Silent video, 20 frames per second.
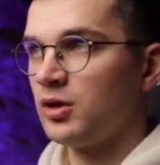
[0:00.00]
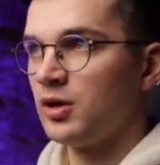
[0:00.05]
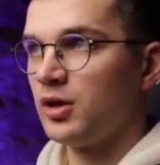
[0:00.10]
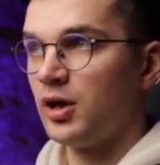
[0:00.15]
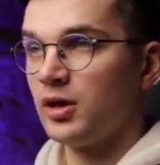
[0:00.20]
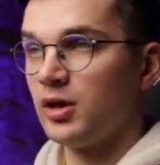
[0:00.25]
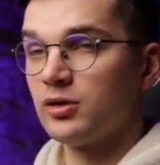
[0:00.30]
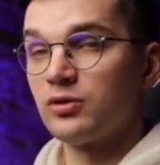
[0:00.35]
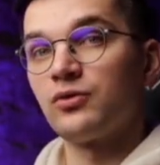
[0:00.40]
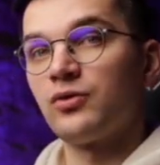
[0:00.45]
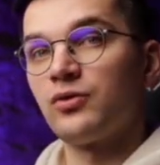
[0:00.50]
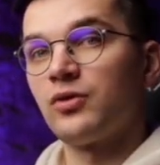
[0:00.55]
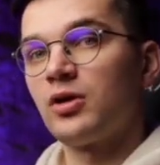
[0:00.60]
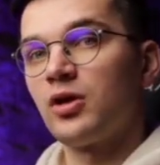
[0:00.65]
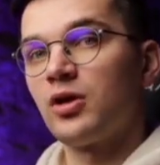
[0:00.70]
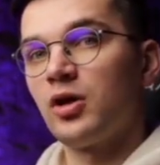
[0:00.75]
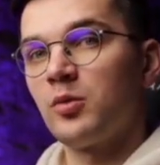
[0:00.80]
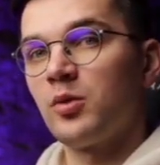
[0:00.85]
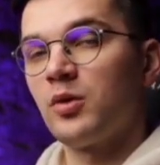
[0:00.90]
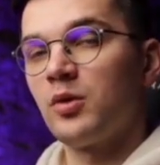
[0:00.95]
and it will
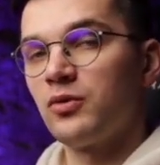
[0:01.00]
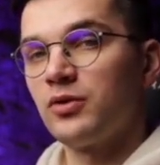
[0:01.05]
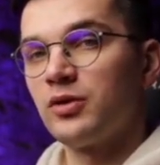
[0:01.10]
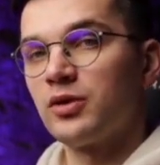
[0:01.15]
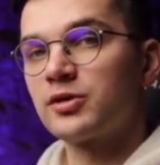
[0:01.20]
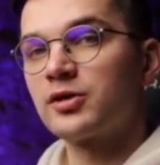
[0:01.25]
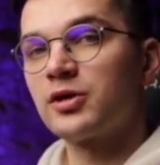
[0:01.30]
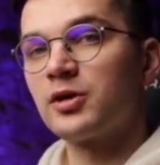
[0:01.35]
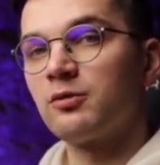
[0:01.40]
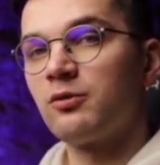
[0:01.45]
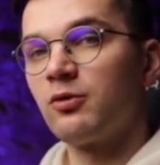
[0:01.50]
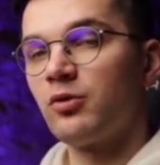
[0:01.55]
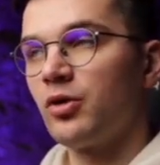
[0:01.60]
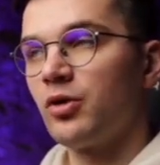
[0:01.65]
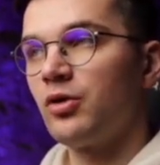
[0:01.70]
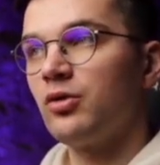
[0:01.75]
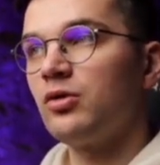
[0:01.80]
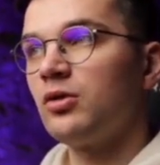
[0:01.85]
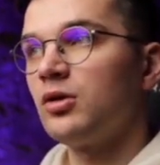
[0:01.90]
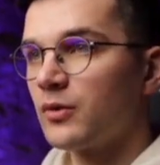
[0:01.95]
come up with a script for you.